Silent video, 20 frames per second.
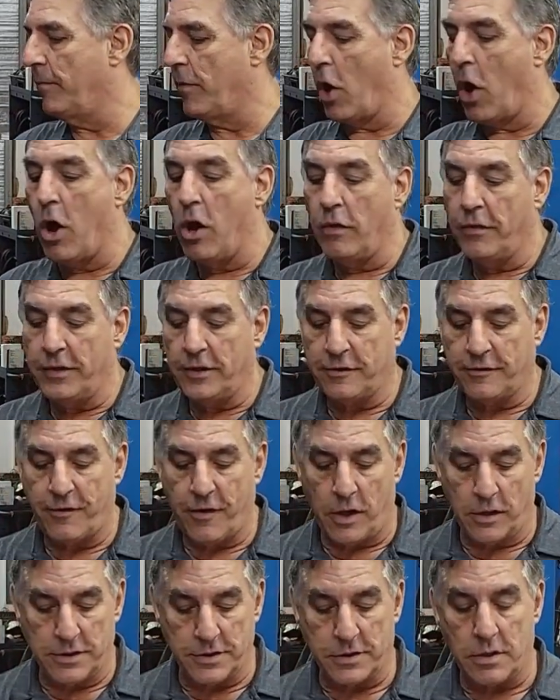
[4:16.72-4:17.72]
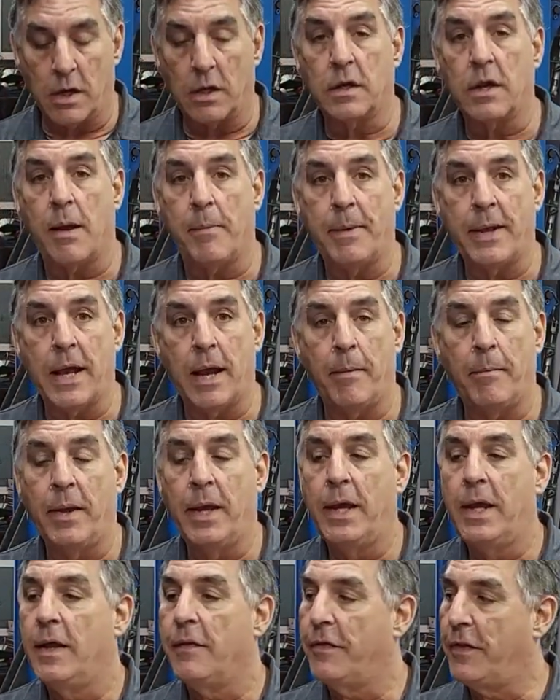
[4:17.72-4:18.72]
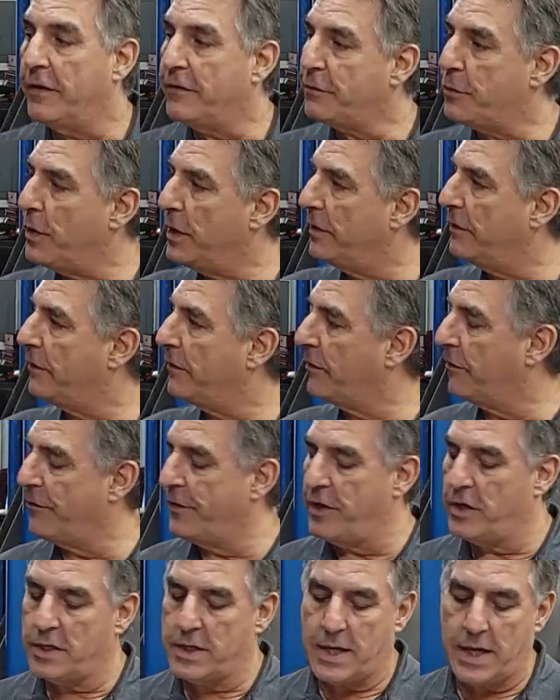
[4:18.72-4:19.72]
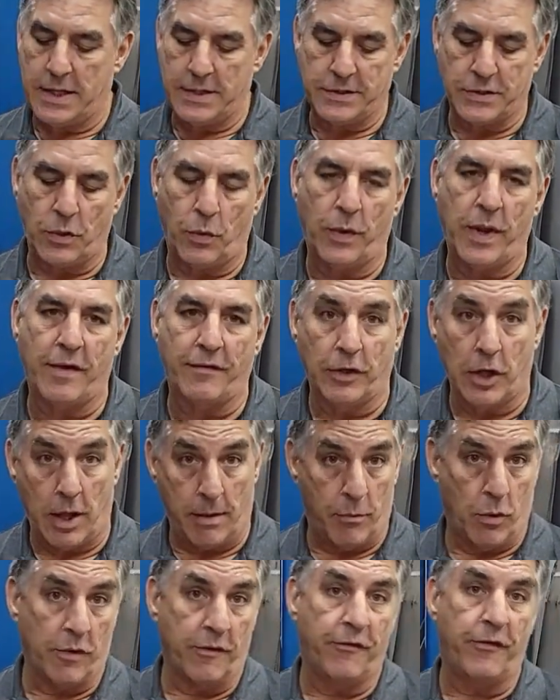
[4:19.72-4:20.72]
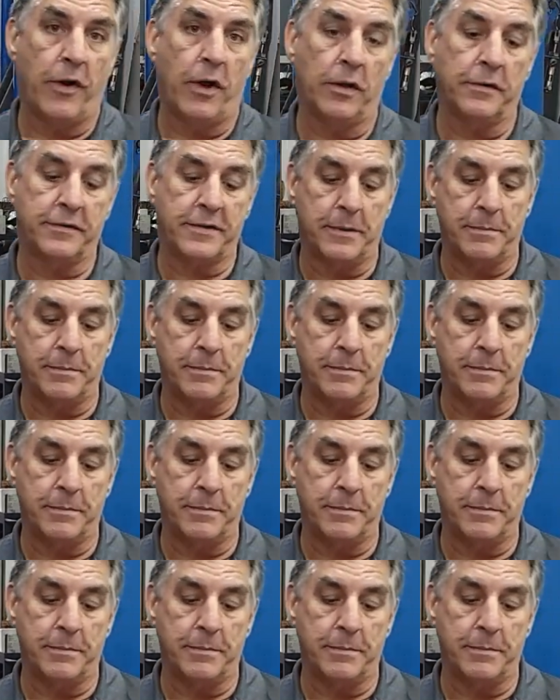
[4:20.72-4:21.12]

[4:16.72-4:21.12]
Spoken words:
all these faults start coming up. This one is a severe case, so we have a lot more faults.